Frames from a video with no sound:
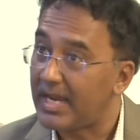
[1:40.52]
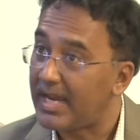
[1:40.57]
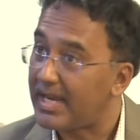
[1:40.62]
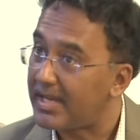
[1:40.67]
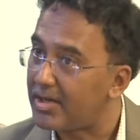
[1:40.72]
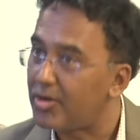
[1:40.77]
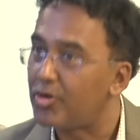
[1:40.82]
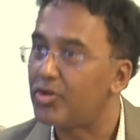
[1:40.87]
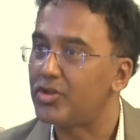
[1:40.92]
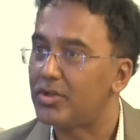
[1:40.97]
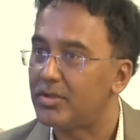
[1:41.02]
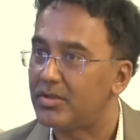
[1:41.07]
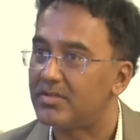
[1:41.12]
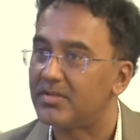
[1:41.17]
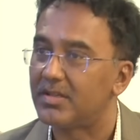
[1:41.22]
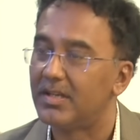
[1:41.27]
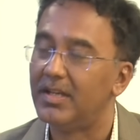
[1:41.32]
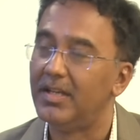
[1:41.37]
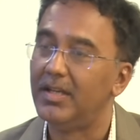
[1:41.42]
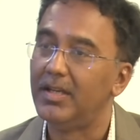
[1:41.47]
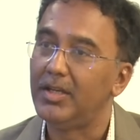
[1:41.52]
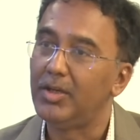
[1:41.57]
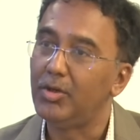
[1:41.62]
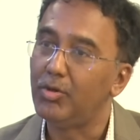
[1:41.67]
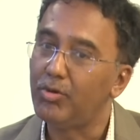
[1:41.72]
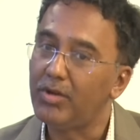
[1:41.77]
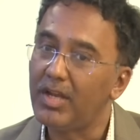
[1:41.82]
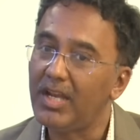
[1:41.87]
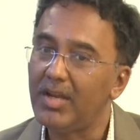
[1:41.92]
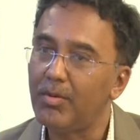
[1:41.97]
heterogeneous. Mm-hmm.
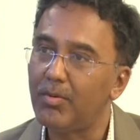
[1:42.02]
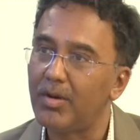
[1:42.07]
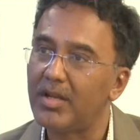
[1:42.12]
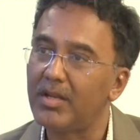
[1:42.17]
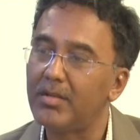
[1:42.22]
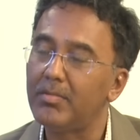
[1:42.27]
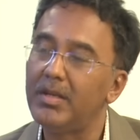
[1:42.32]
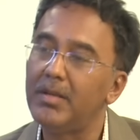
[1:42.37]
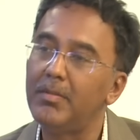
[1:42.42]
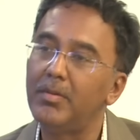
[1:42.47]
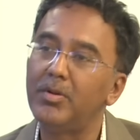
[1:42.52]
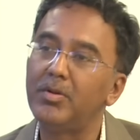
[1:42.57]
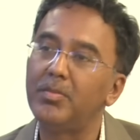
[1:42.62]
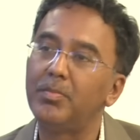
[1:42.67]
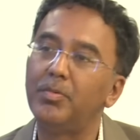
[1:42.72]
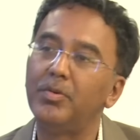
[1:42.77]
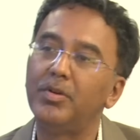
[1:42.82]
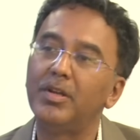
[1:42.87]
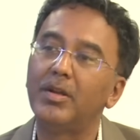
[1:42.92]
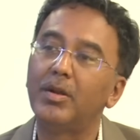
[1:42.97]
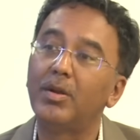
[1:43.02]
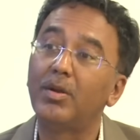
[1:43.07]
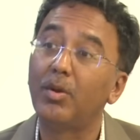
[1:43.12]
You really want to be able to put it